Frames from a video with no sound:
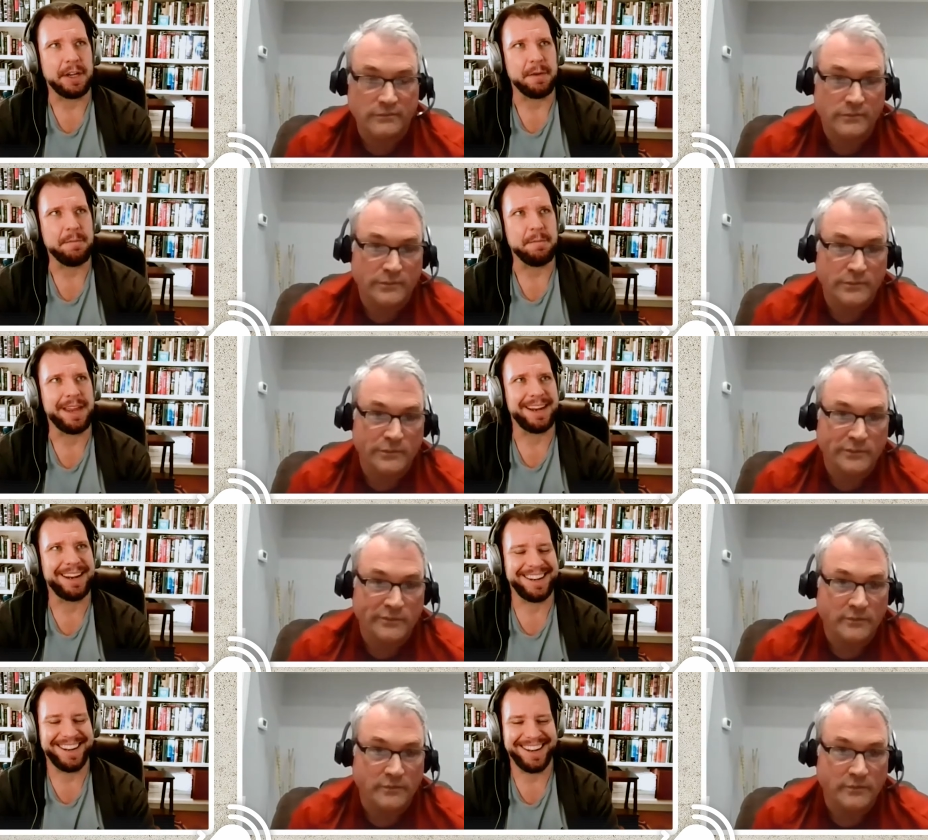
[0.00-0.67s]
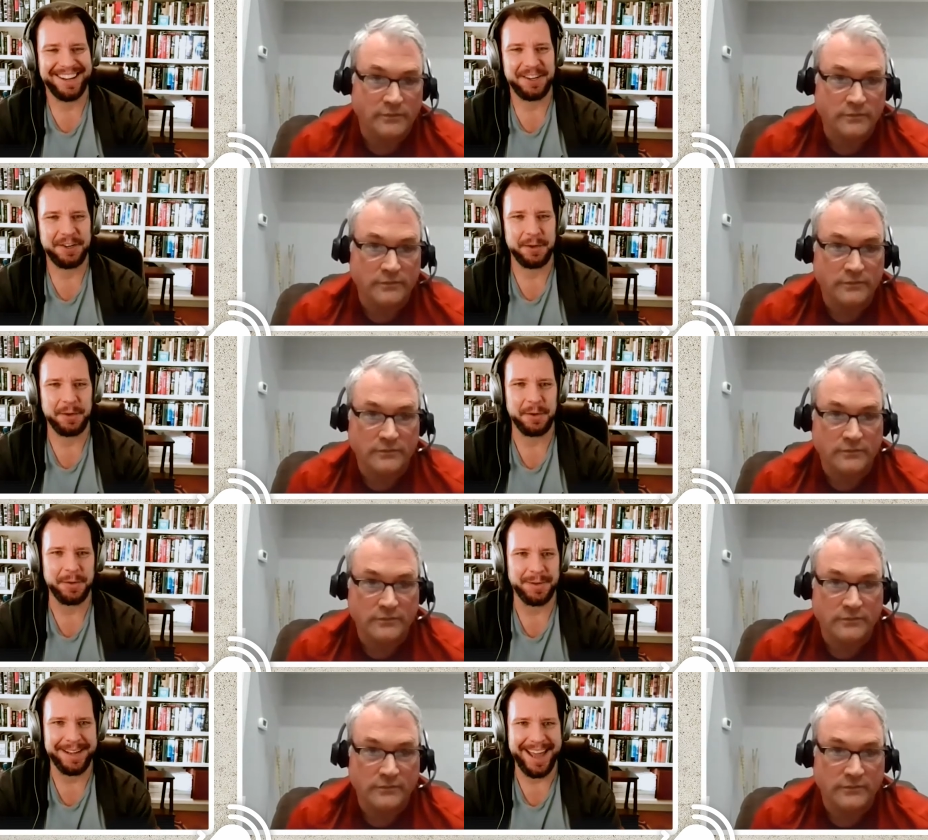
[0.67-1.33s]
Speaker 1: committed
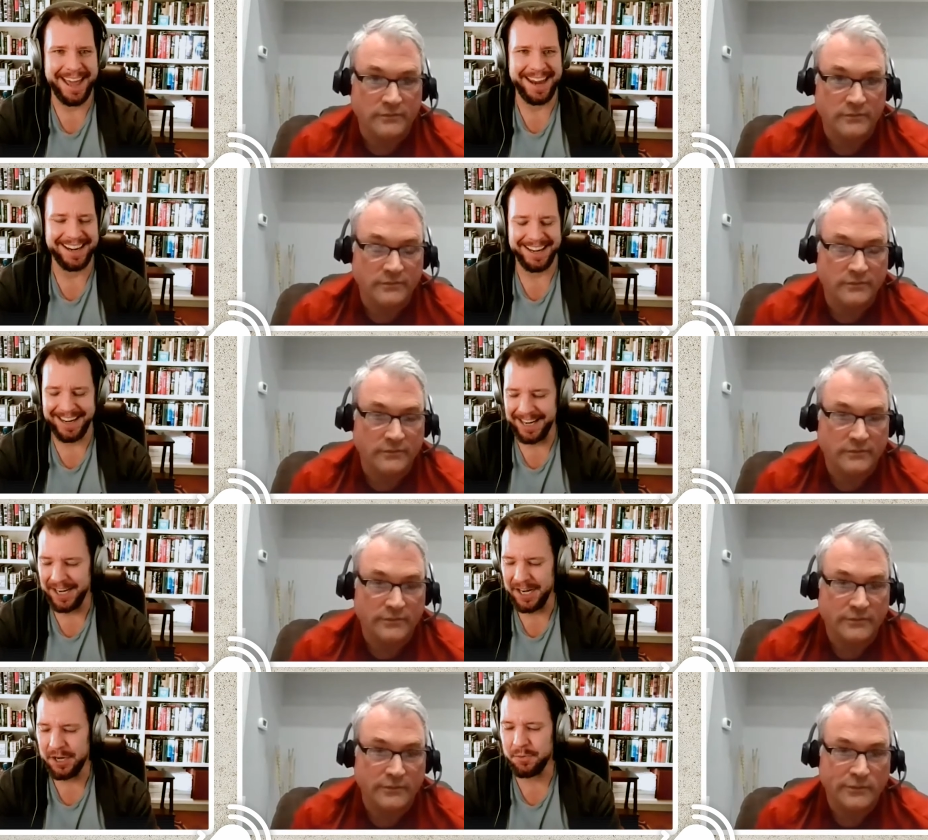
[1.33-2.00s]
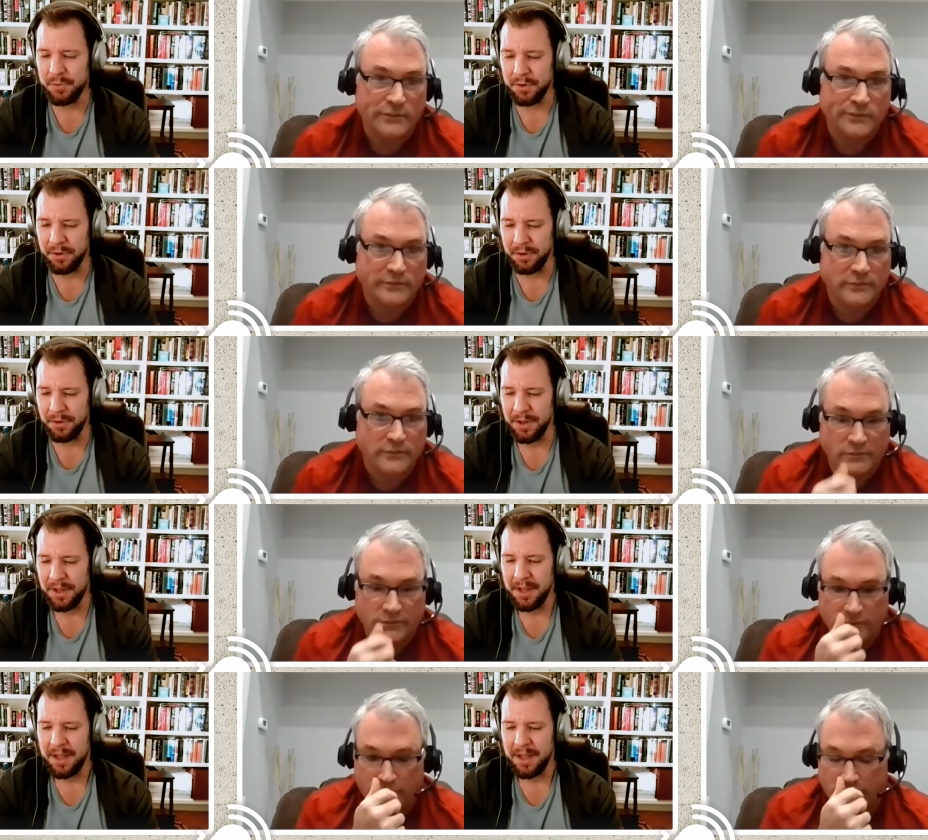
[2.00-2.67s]
to editing. You
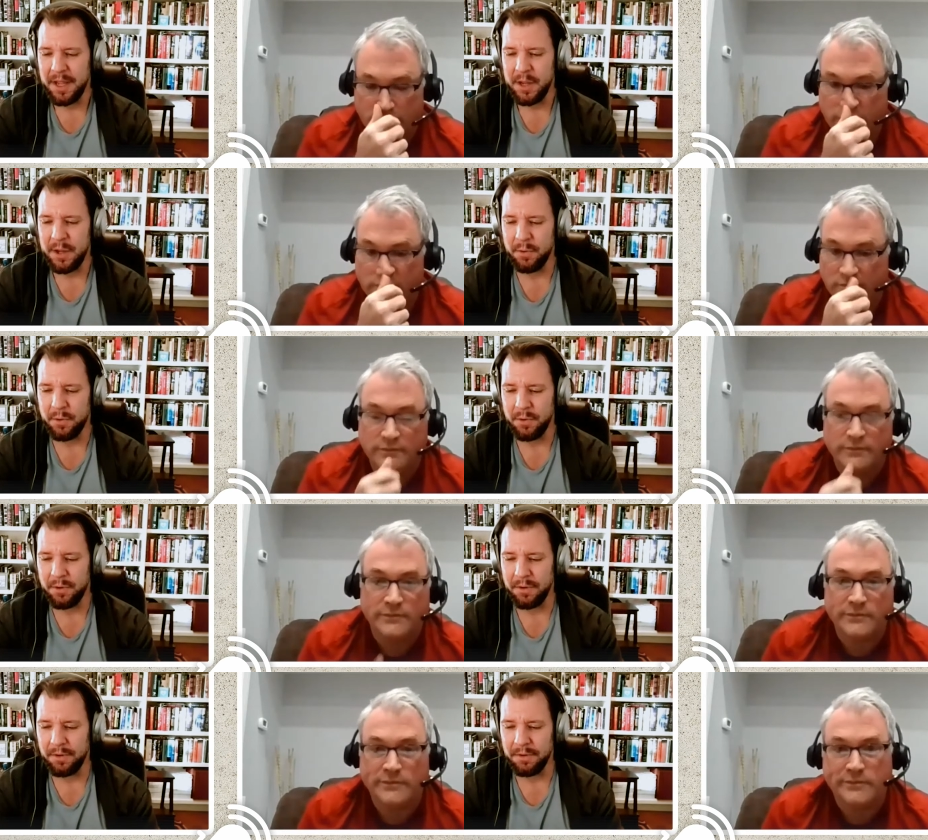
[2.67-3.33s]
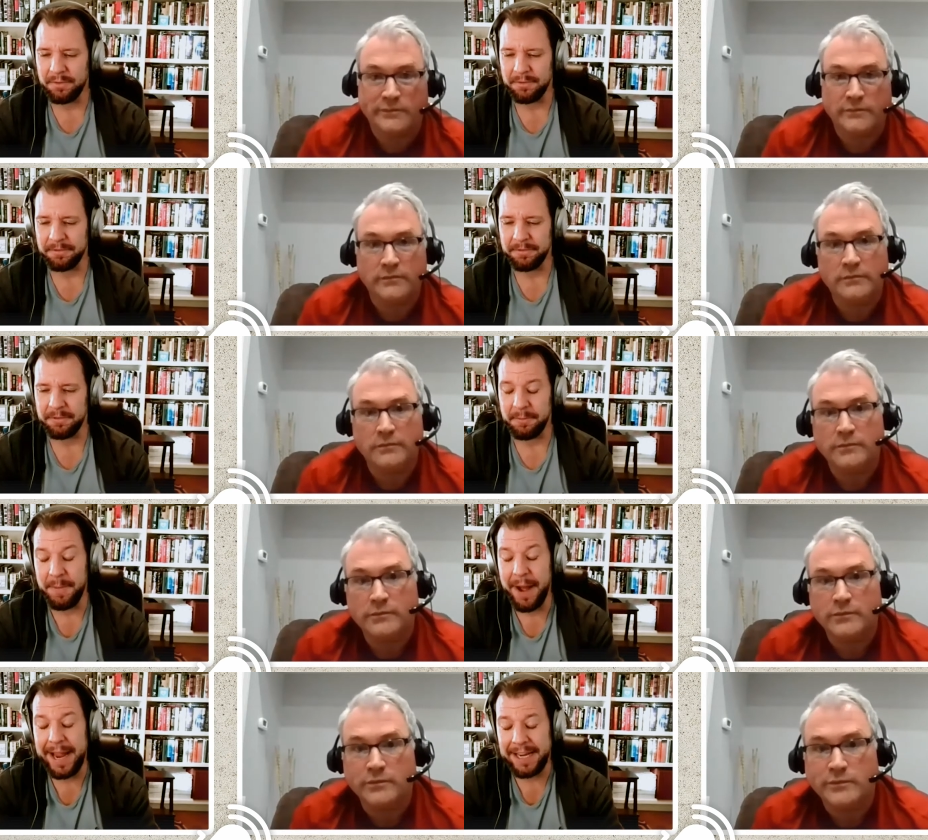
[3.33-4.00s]
will, you will,
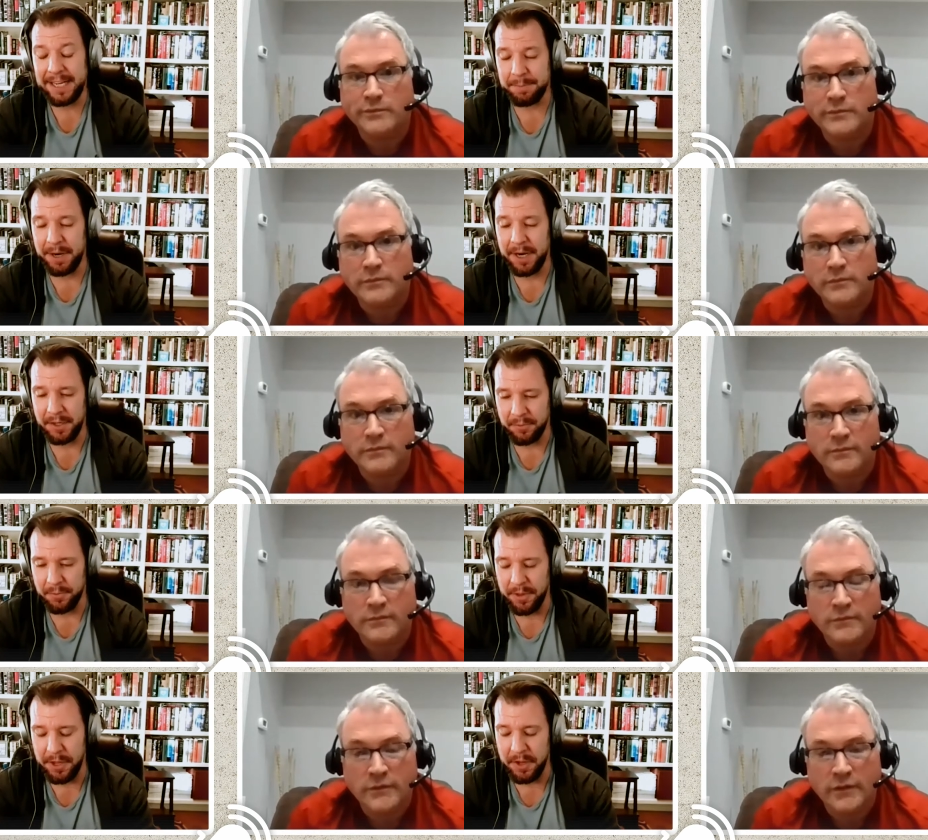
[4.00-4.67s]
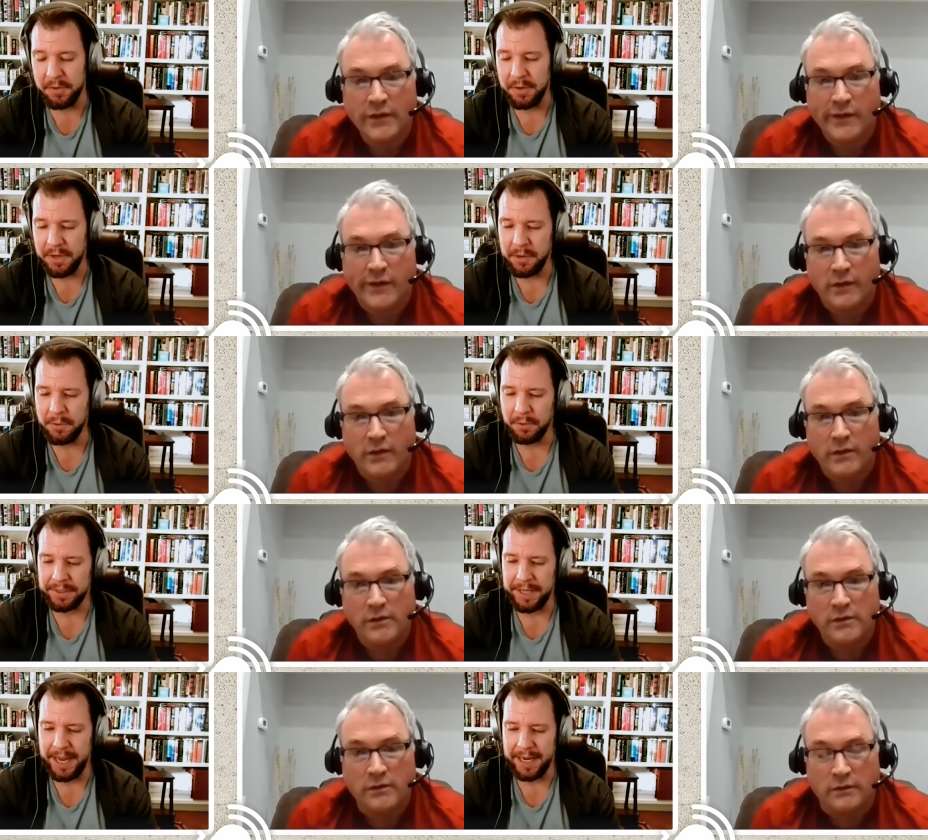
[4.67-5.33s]
from my experience with you, you
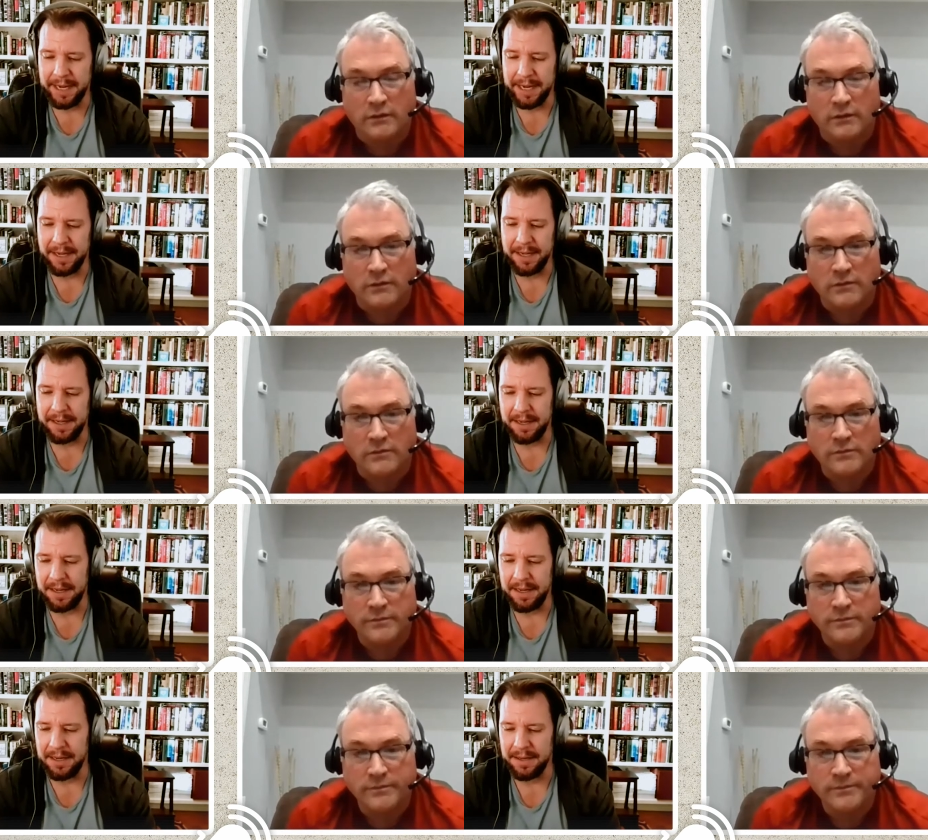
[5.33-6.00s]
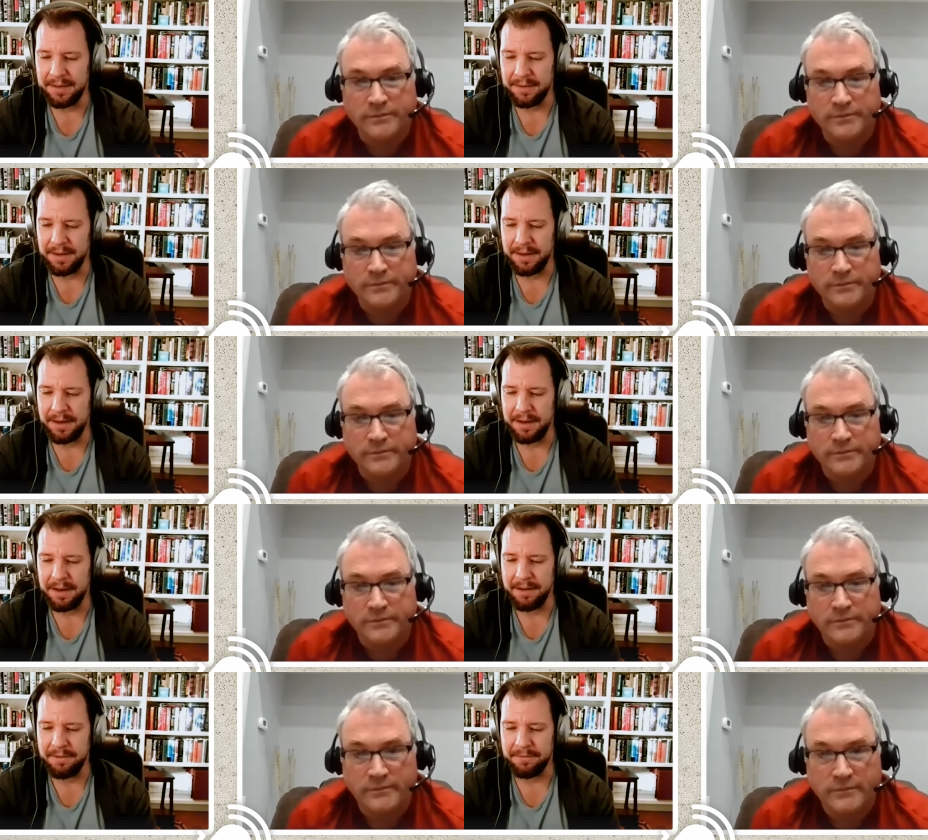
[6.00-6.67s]
will take a, a, a